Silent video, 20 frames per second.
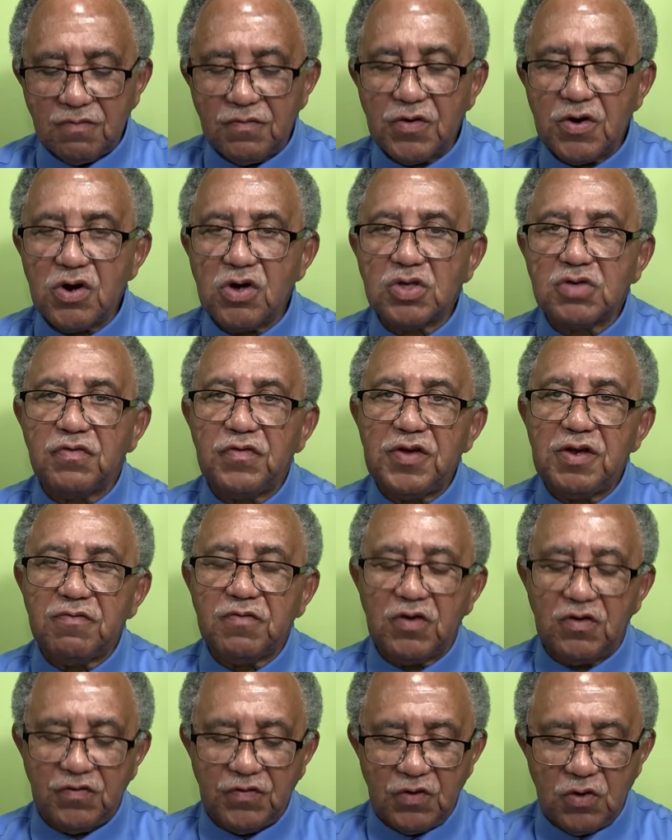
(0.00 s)
in verse
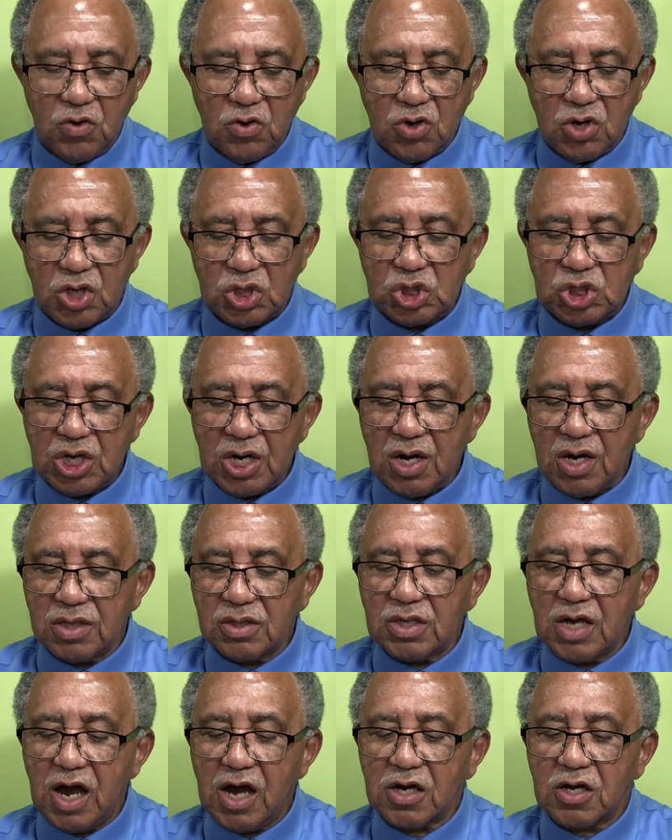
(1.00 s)
54,
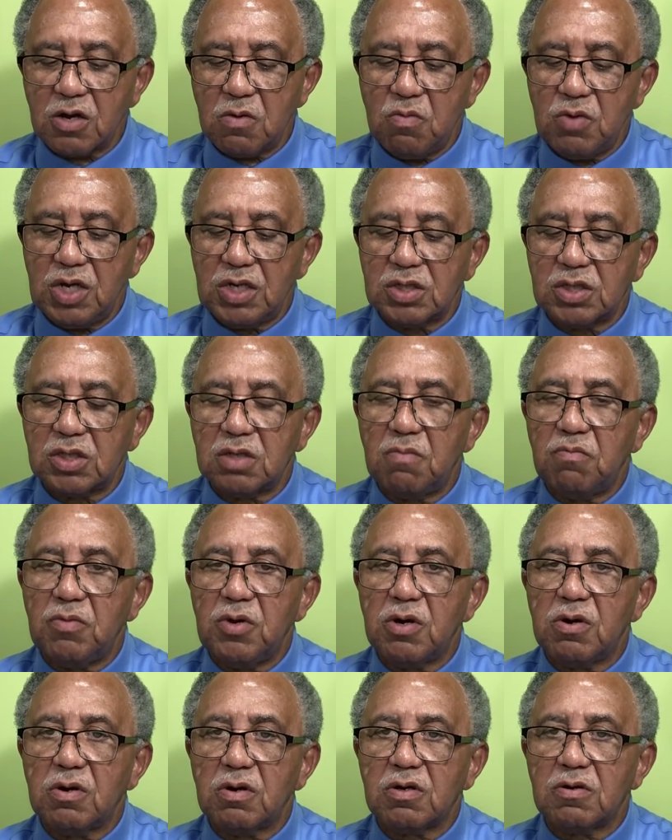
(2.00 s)
John documents the
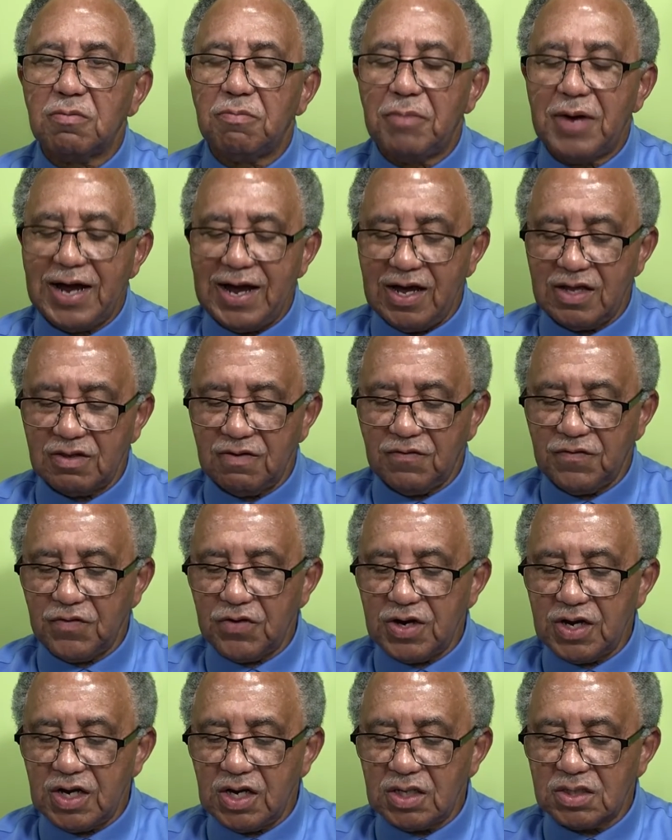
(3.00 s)
miracle by the
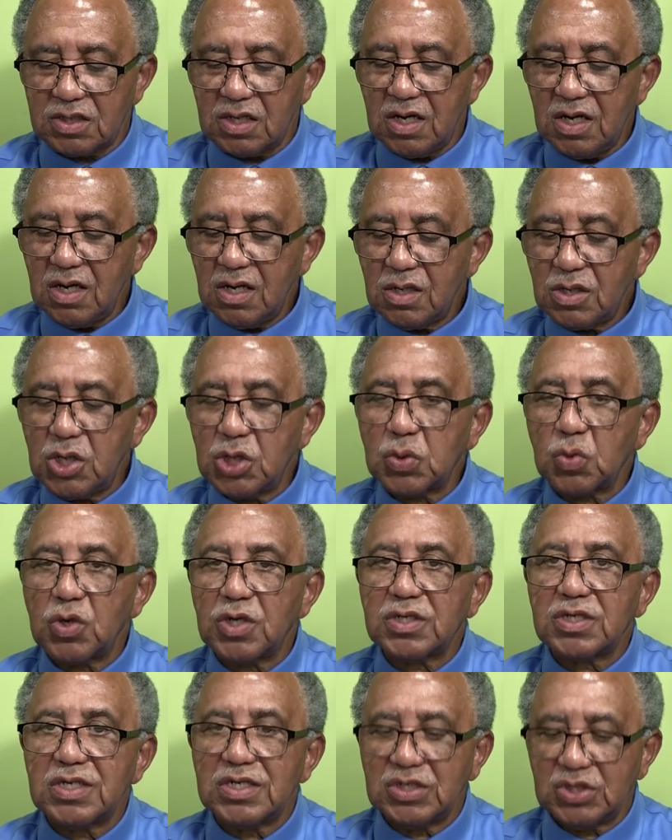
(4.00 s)
phrase, this
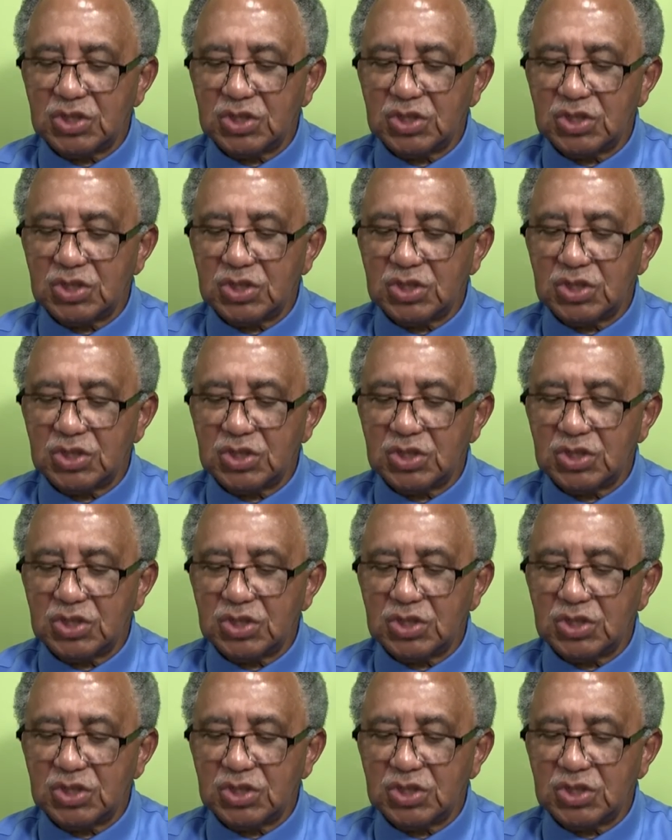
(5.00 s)
was the